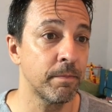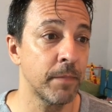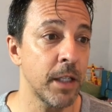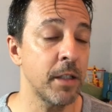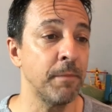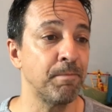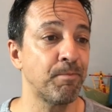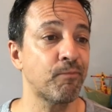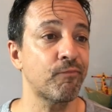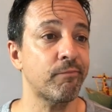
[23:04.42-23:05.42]
that's it.
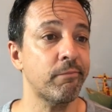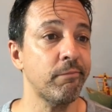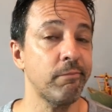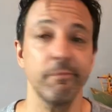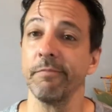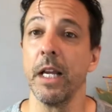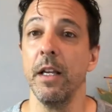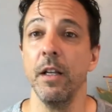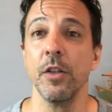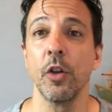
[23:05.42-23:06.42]

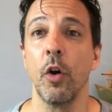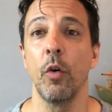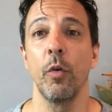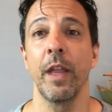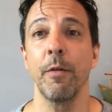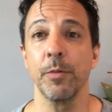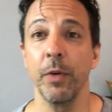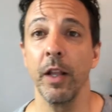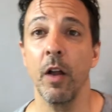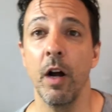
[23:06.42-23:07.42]
So that was
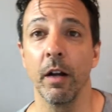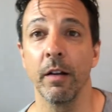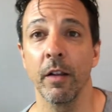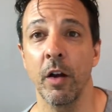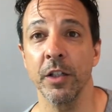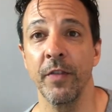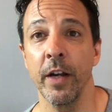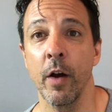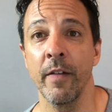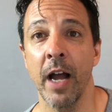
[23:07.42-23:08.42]
pretty long. Longest
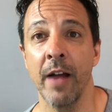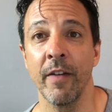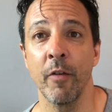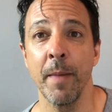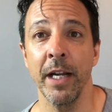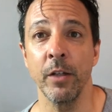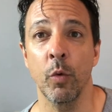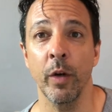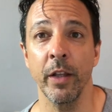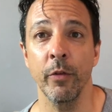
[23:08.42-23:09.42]
video I've ever made,
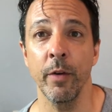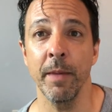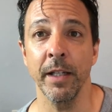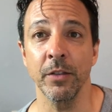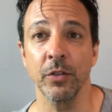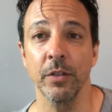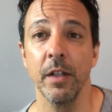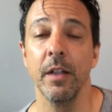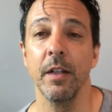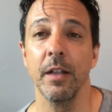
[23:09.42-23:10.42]
23 minutes.
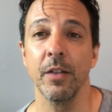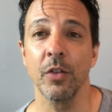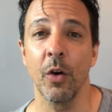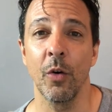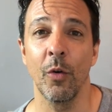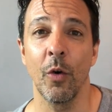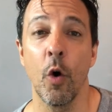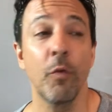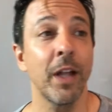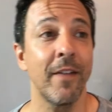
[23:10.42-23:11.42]
So
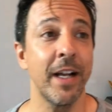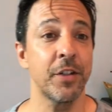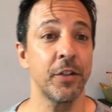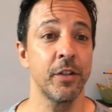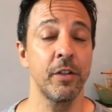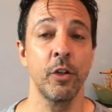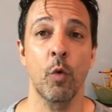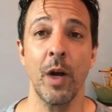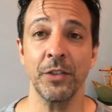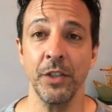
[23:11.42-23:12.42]
hopefully I've answered your
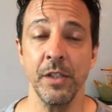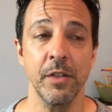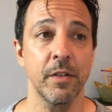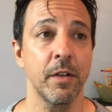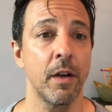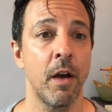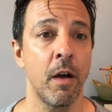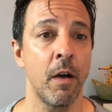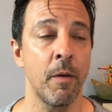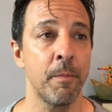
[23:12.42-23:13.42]
questions.
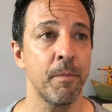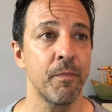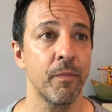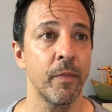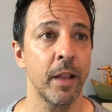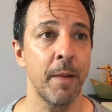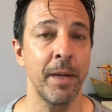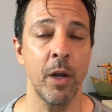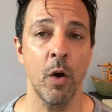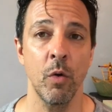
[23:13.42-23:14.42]
Let
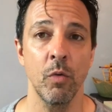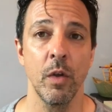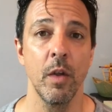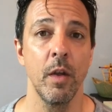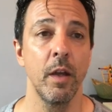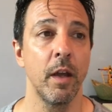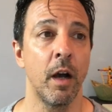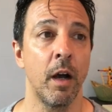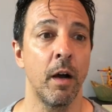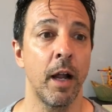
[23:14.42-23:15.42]
me know.
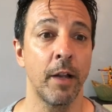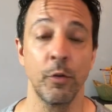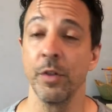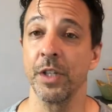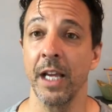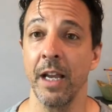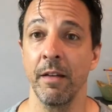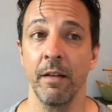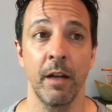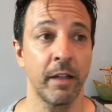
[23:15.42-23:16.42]
I'll do this
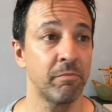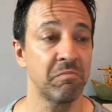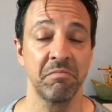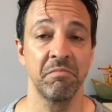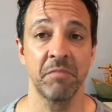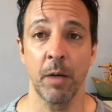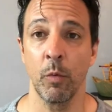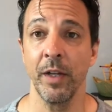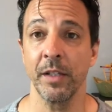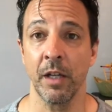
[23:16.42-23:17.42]
again like a couple
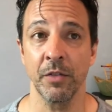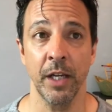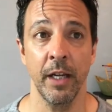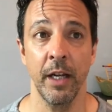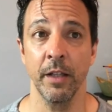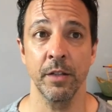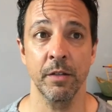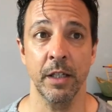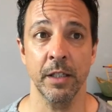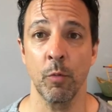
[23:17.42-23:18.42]
weeks. I'll say, hey,
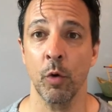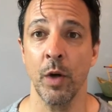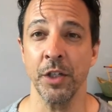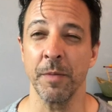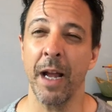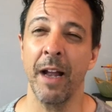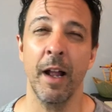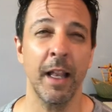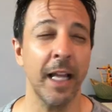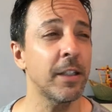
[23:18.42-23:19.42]
let's get some more questions.
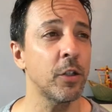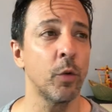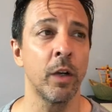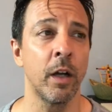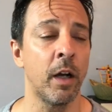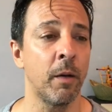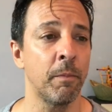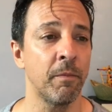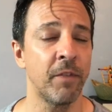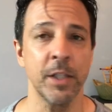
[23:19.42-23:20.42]
I like to do
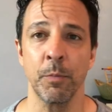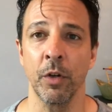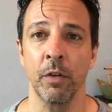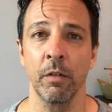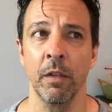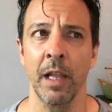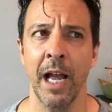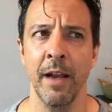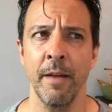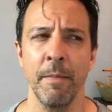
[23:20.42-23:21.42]
a Facebook
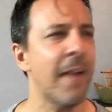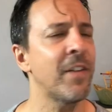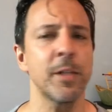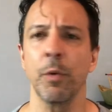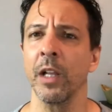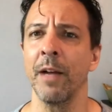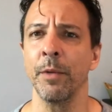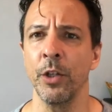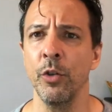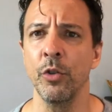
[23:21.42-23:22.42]
Live, not Facebook Live,
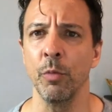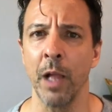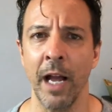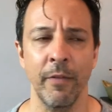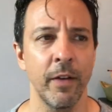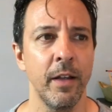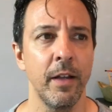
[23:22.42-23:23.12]
but the YouTube Live,